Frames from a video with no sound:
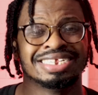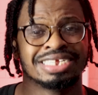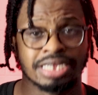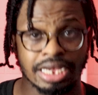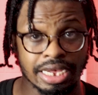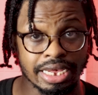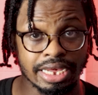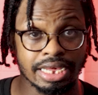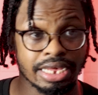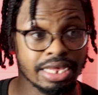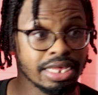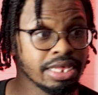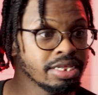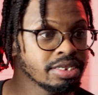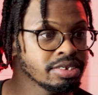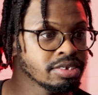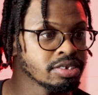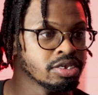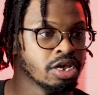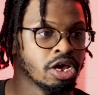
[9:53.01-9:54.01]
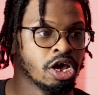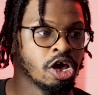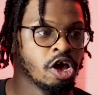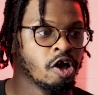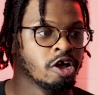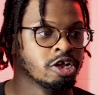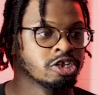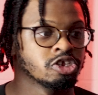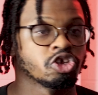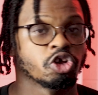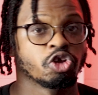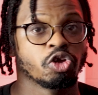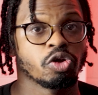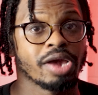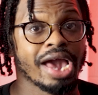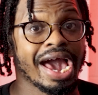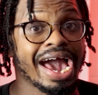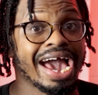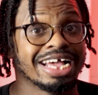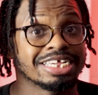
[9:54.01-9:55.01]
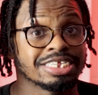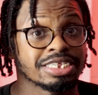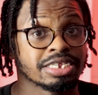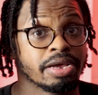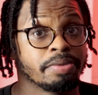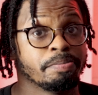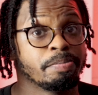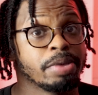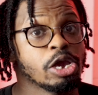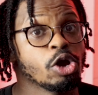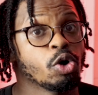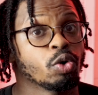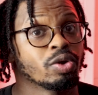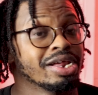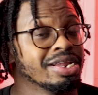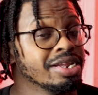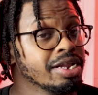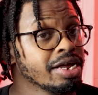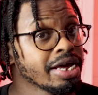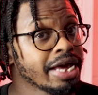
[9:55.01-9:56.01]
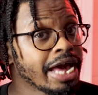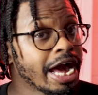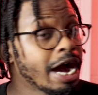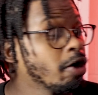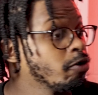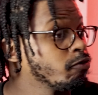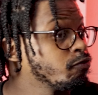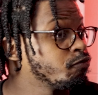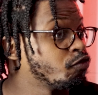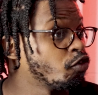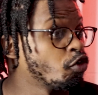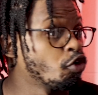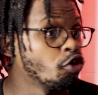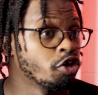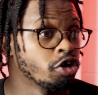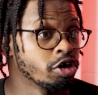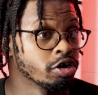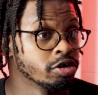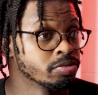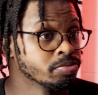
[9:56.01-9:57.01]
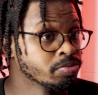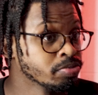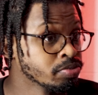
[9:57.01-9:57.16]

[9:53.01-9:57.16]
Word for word: tease, so you guys can be on the lookout for